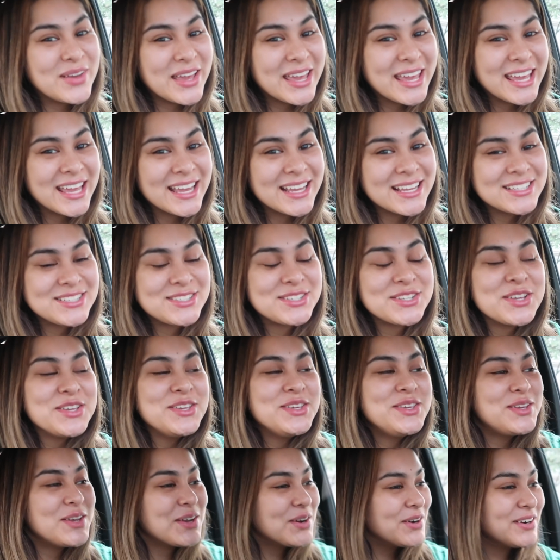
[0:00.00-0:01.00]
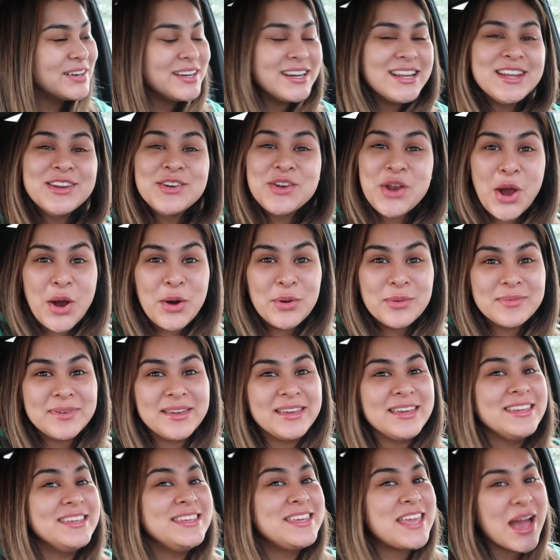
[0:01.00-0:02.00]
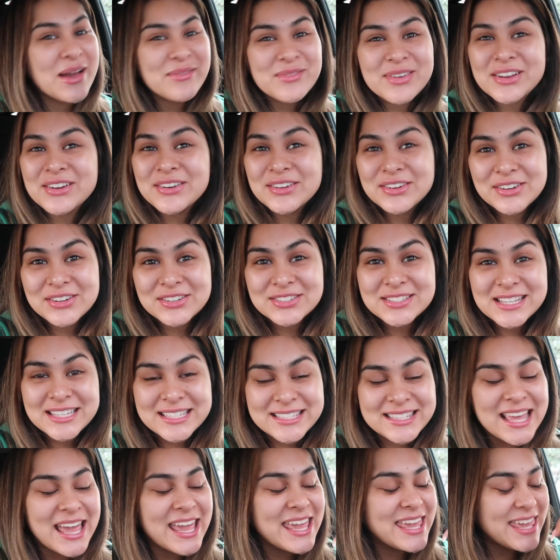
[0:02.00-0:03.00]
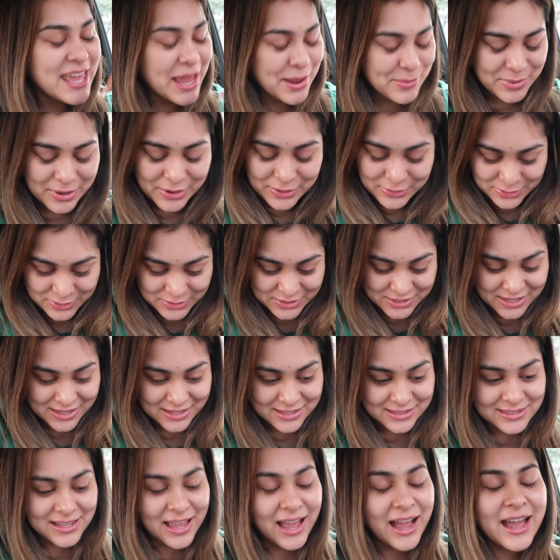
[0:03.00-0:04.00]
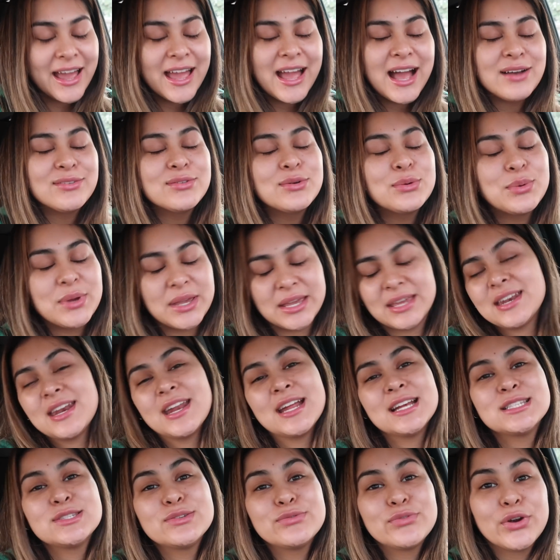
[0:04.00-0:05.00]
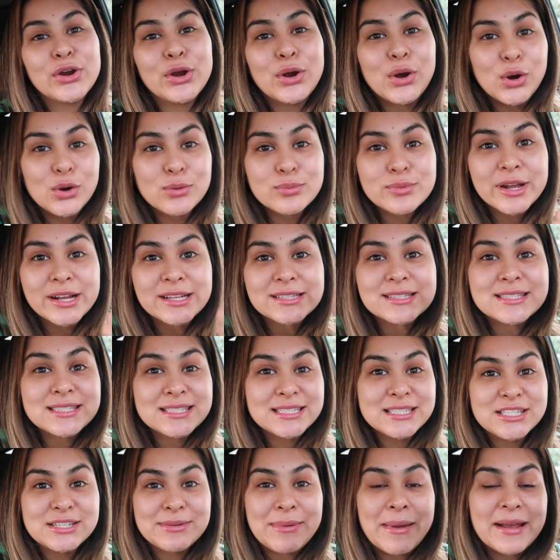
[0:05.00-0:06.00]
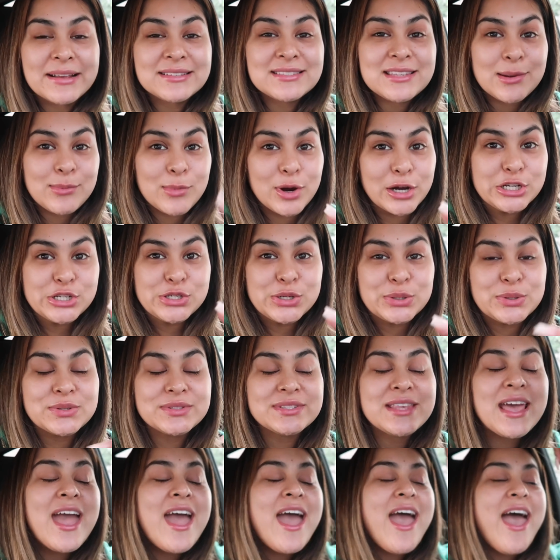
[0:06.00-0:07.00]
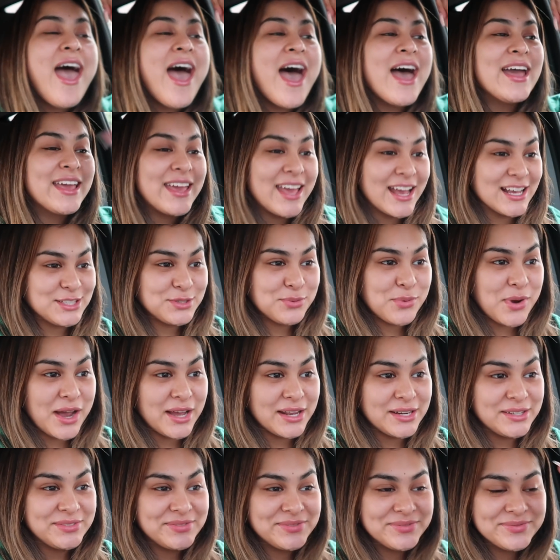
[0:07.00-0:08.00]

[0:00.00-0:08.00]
Bish, you already know me. Ya me conoces, ya me conoces. I have a weakness for Home Goods, TJ Maxx, and Marshalls. And guess what?